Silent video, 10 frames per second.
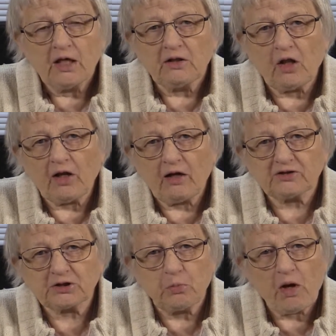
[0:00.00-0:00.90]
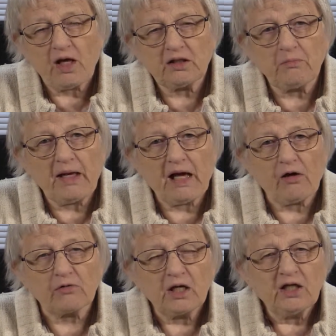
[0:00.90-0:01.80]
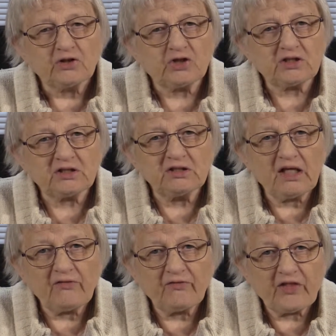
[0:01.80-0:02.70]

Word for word: a small amount, just enough,